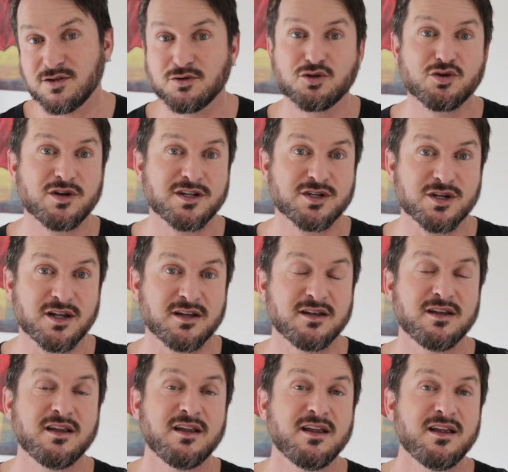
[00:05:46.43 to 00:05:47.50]

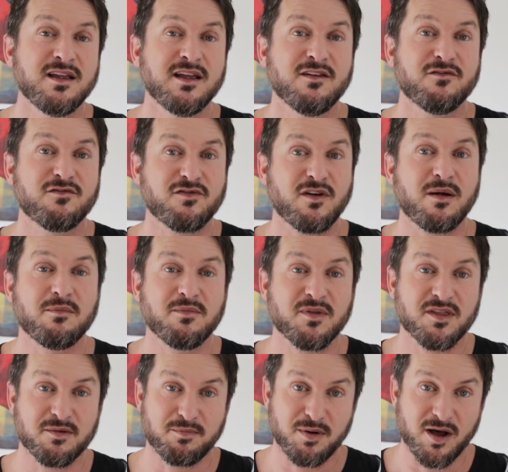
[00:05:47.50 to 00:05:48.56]
nutrition
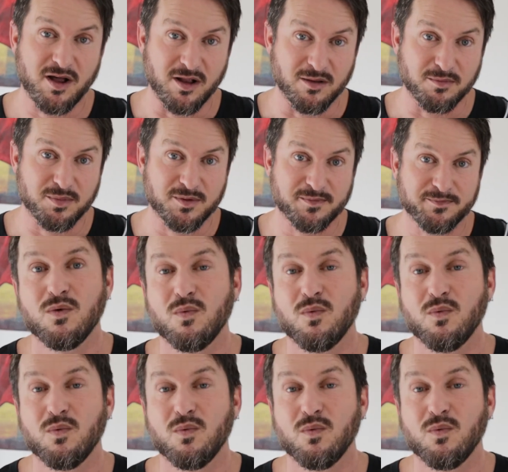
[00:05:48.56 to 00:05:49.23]
from the pulp.